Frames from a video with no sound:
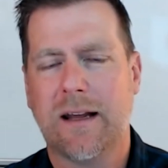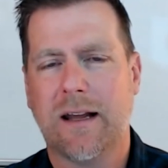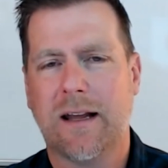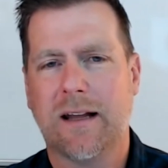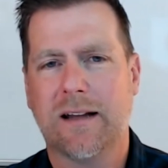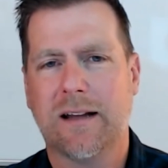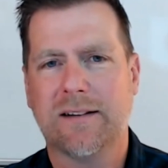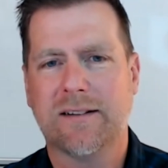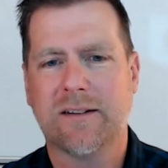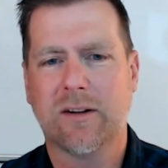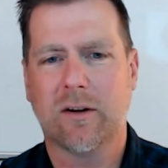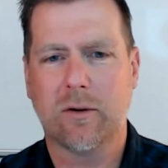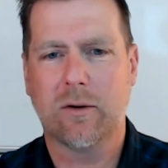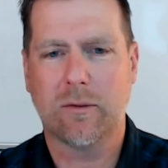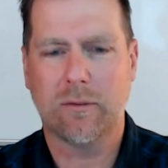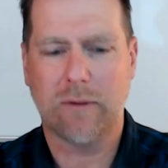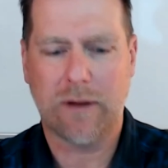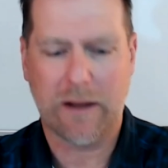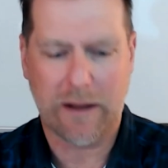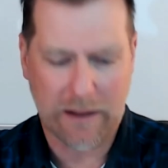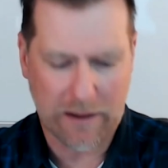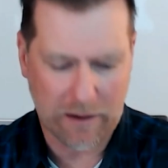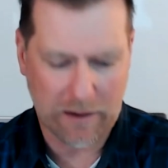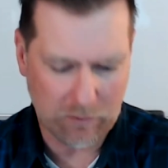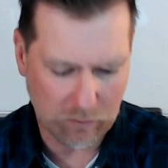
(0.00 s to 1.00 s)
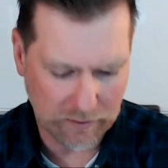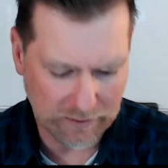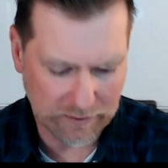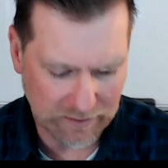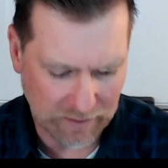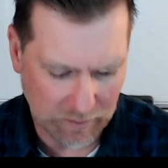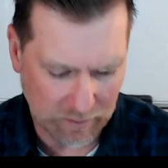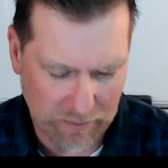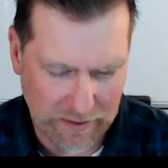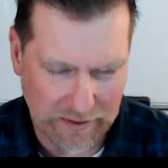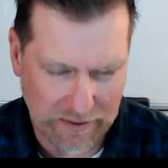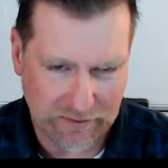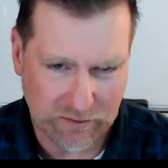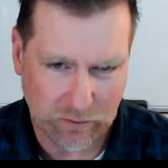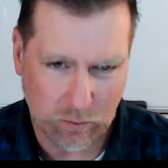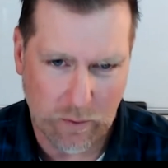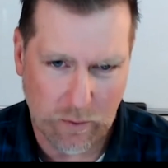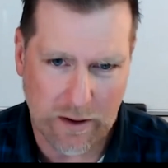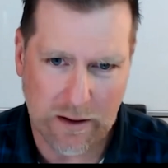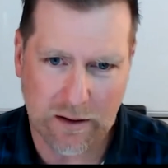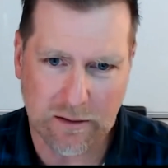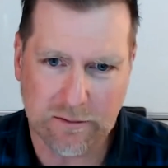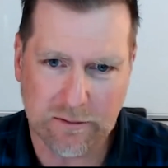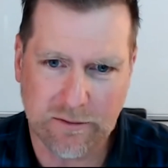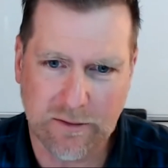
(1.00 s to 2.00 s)
And so what's the best
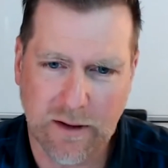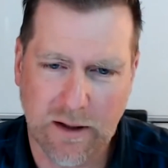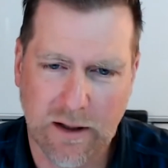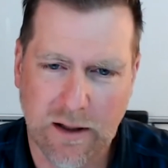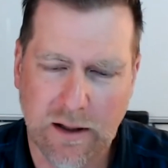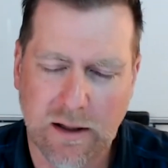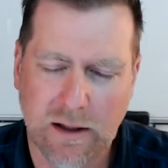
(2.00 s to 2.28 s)
way of